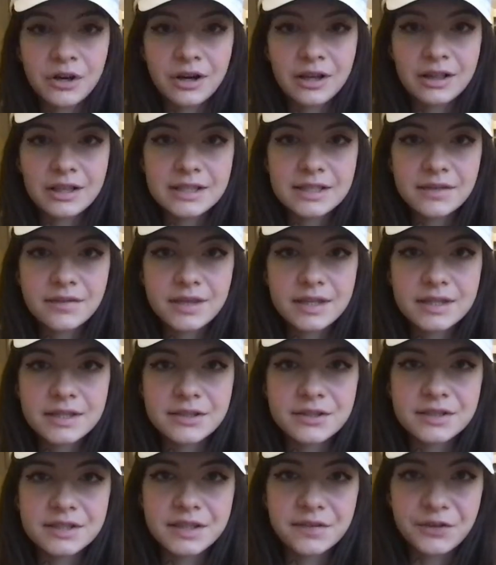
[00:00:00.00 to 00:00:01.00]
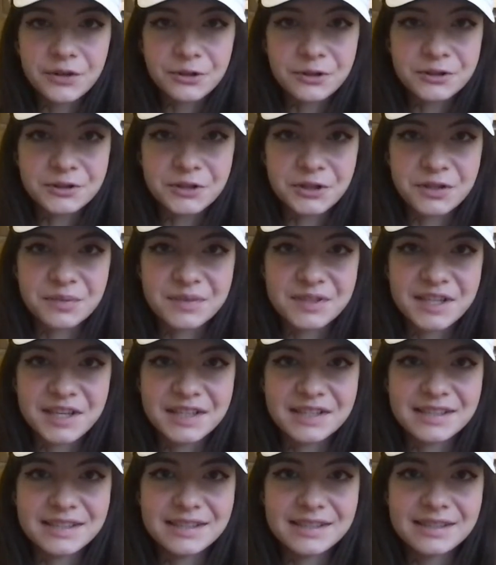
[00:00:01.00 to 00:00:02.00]
Regardless of this year's difficult
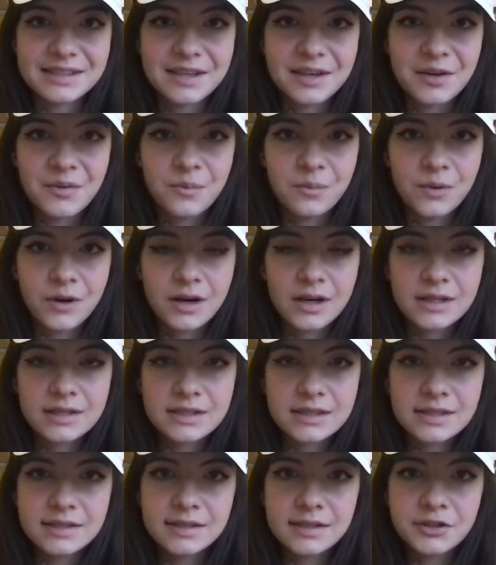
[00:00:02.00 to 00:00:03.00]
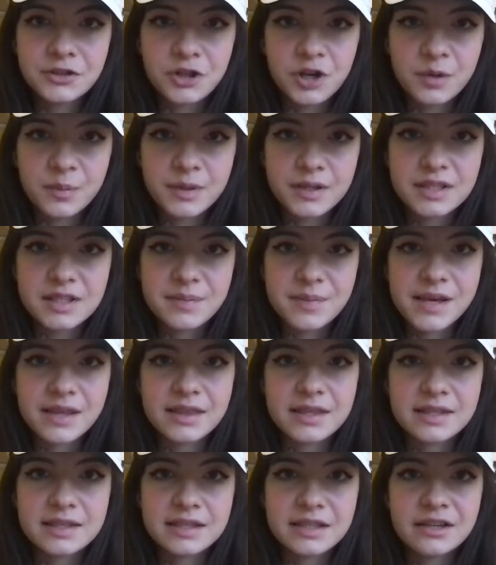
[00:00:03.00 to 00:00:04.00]
circumstances, BOSS is determined to
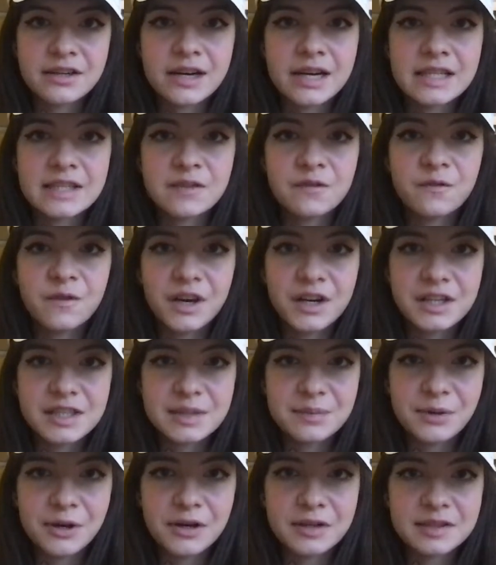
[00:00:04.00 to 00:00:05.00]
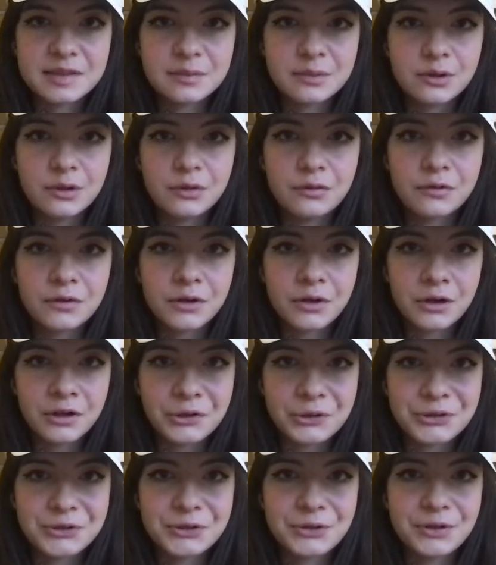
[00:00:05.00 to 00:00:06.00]
make this year as fun as possible for
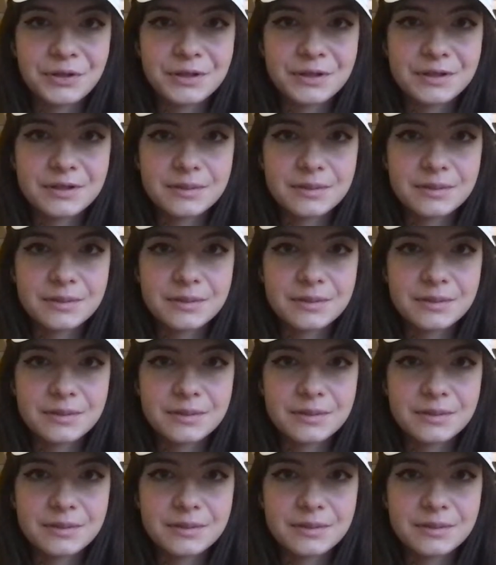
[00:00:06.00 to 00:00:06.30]
all our students.